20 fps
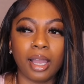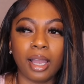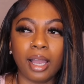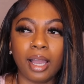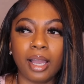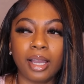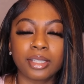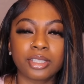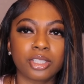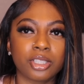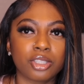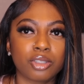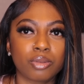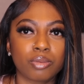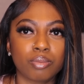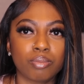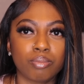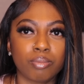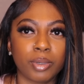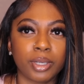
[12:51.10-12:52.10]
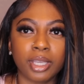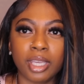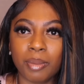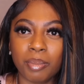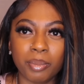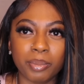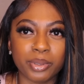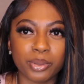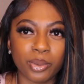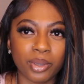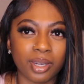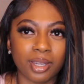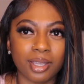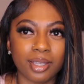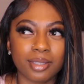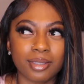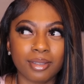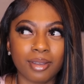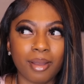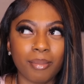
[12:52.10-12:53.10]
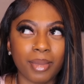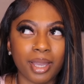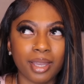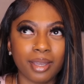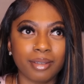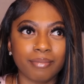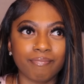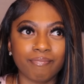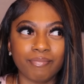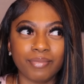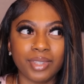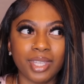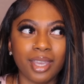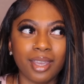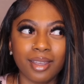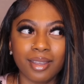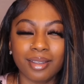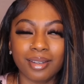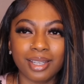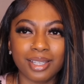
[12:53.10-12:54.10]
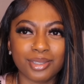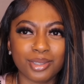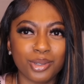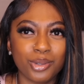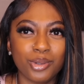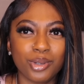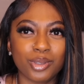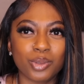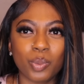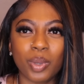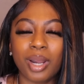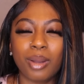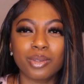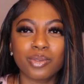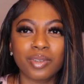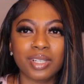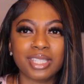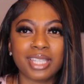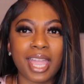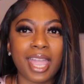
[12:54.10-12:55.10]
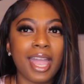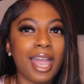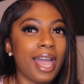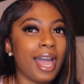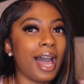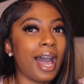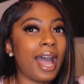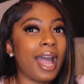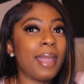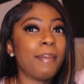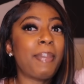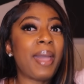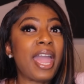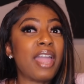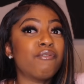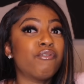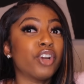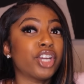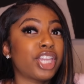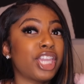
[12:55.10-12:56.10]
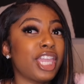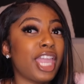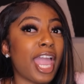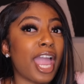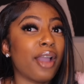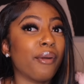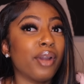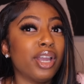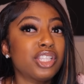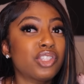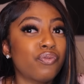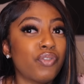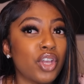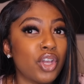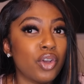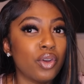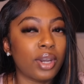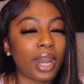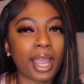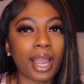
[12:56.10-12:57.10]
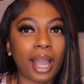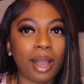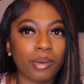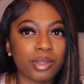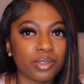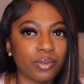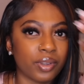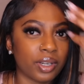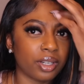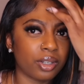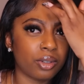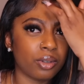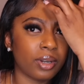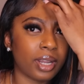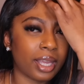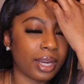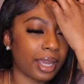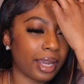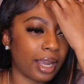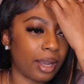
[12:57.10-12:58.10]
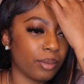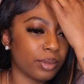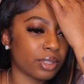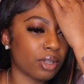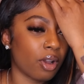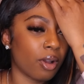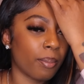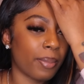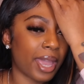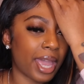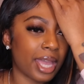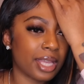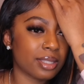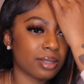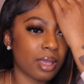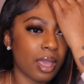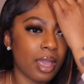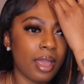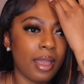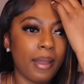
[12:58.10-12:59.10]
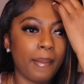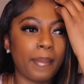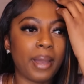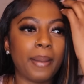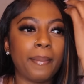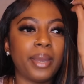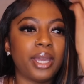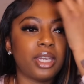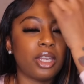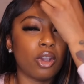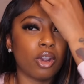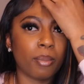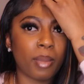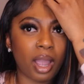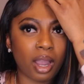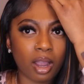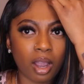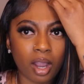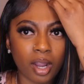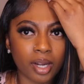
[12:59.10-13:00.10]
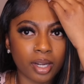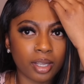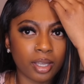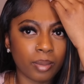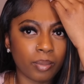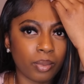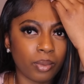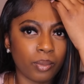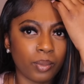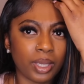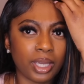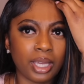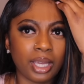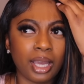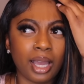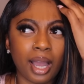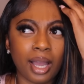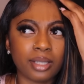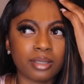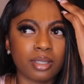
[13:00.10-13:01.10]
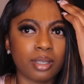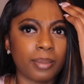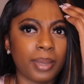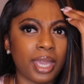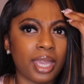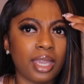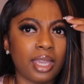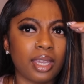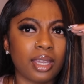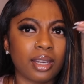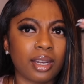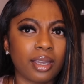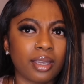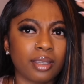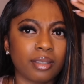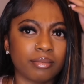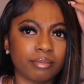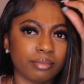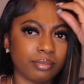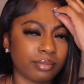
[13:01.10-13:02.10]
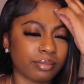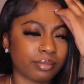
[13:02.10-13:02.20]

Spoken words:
I just want to keep it between us. So I'm like, yeah, that's cool. Because what I was going to say, I paid for Kiara's food. Like, I wasn't finna do that. Like, I was gonna pass my money or my card up when we got to paying, like,